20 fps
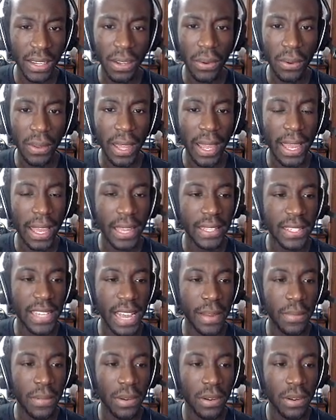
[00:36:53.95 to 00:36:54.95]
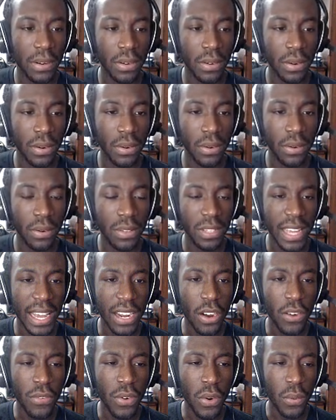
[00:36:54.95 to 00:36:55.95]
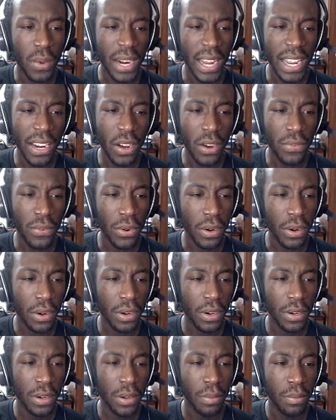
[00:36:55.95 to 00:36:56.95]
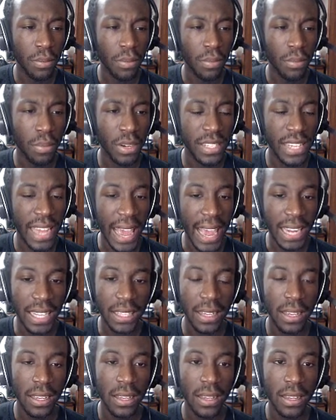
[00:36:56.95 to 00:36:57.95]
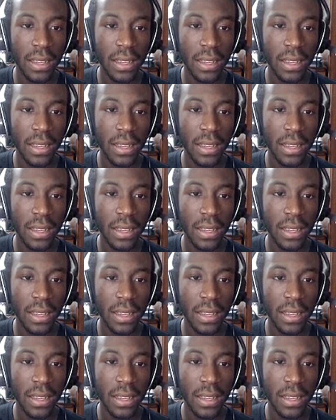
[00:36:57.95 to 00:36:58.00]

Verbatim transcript: Okay, time. Did I go for, what did I go for? Protect?